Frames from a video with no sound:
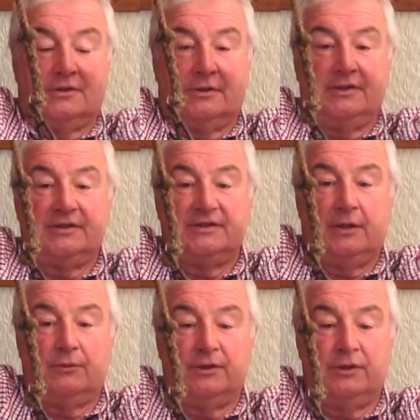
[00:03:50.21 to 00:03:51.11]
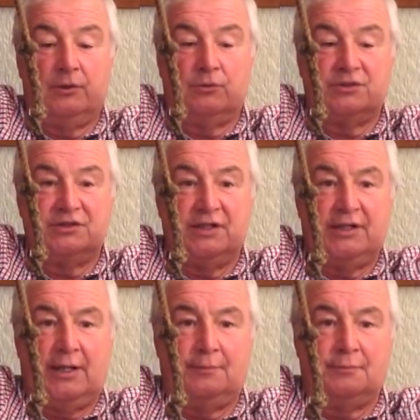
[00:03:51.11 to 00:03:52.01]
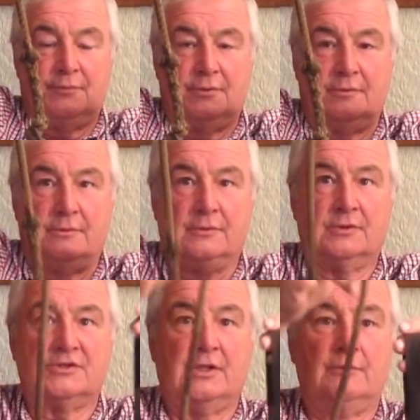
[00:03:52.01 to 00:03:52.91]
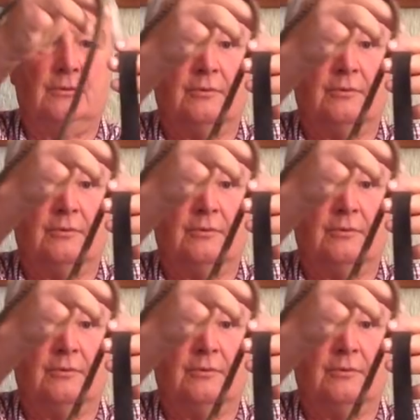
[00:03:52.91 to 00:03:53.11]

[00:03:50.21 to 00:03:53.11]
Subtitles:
So this is holding the horse's head up. So